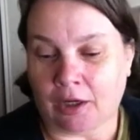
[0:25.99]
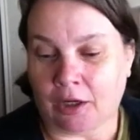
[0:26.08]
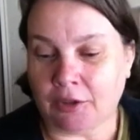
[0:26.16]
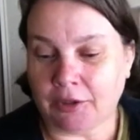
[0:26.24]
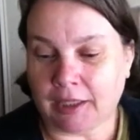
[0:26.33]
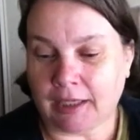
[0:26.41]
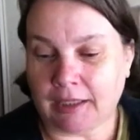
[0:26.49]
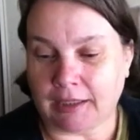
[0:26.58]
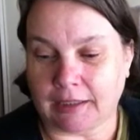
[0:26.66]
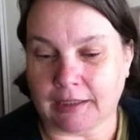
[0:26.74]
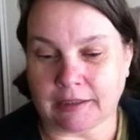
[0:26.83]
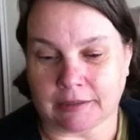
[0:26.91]

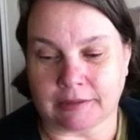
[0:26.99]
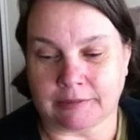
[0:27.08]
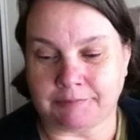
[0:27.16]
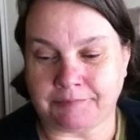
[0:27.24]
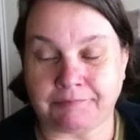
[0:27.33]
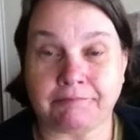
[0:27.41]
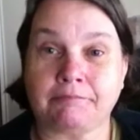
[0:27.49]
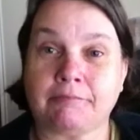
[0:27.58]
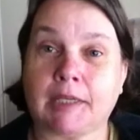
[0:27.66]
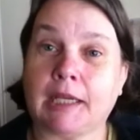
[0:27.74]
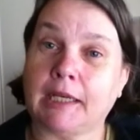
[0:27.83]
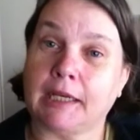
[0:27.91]
Okay,
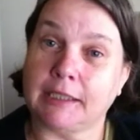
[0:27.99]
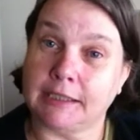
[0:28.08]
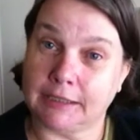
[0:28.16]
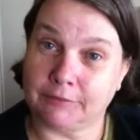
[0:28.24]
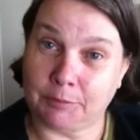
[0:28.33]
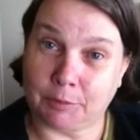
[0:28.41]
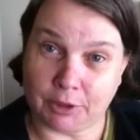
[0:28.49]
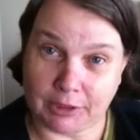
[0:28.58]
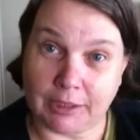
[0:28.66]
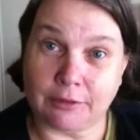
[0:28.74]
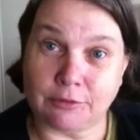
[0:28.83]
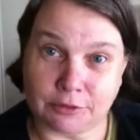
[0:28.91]
g'day to everybody
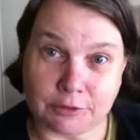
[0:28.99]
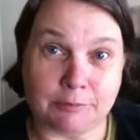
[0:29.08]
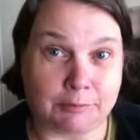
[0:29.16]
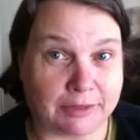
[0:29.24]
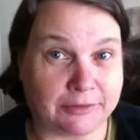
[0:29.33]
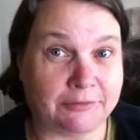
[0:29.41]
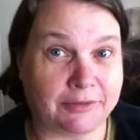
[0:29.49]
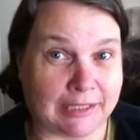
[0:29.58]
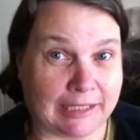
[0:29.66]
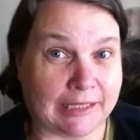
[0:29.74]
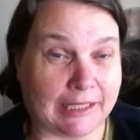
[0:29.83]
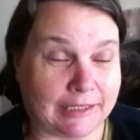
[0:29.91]
else, mustn't
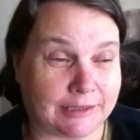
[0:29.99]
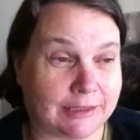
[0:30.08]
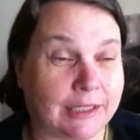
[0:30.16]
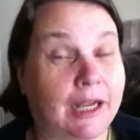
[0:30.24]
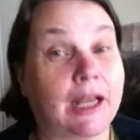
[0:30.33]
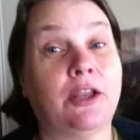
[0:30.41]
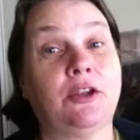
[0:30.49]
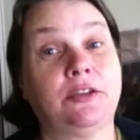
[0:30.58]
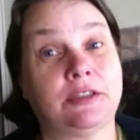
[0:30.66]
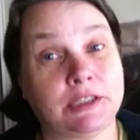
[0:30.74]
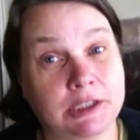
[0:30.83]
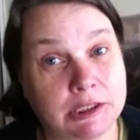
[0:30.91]
forget that. Hello
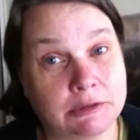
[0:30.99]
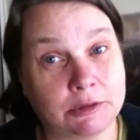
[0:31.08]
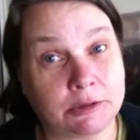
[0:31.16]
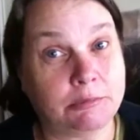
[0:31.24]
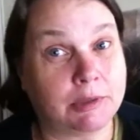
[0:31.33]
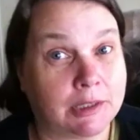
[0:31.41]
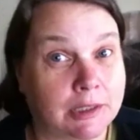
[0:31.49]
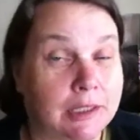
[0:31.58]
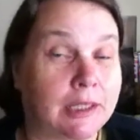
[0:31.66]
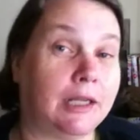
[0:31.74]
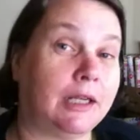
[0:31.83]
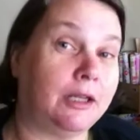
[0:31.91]
Stitchy Group,
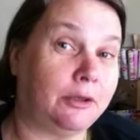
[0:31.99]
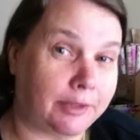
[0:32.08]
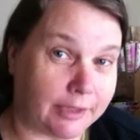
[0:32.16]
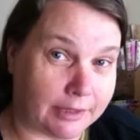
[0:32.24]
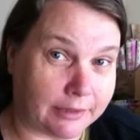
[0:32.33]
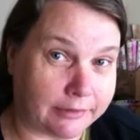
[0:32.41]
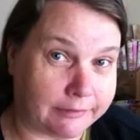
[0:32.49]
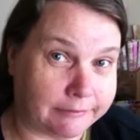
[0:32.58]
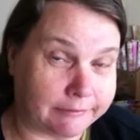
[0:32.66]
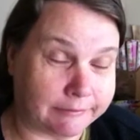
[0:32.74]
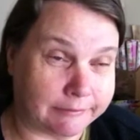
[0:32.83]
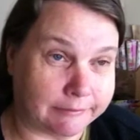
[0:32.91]
hello Ian,
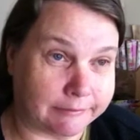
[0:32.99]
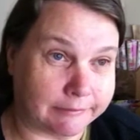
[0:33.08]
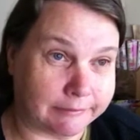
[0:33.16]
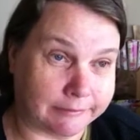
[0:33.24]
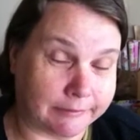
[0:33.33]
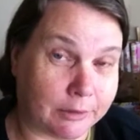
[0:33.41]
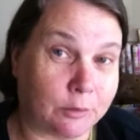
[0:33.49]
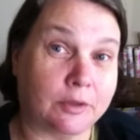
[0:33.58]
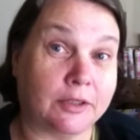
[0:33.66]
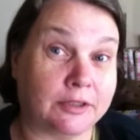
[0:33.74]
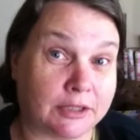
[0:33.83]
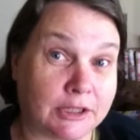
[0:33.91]
who is
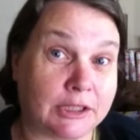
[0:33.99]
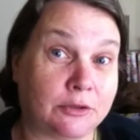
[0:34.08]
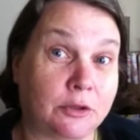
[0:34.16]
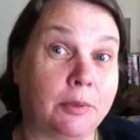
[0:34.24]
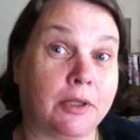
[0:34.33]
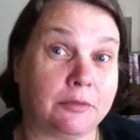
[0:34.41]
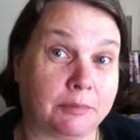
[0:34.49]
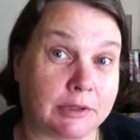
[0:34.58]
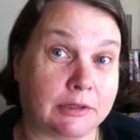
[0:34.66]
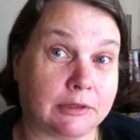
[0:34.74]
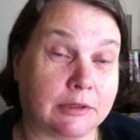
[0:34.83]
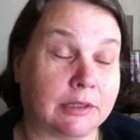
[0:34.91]
a Stitchy Group
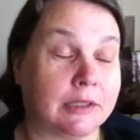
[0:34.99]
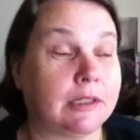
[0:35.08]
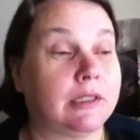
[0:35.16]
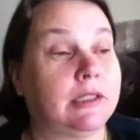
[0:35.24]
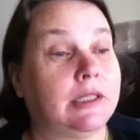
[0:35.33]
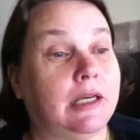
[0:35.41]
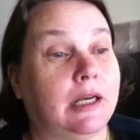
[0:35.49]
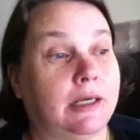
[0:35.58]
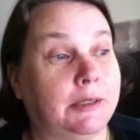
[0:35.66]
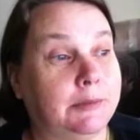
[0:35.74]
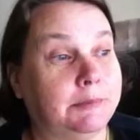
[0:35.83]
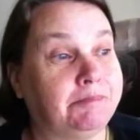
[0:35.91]
husband.
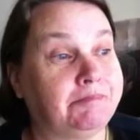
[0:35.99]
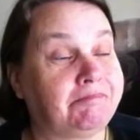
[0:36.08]
I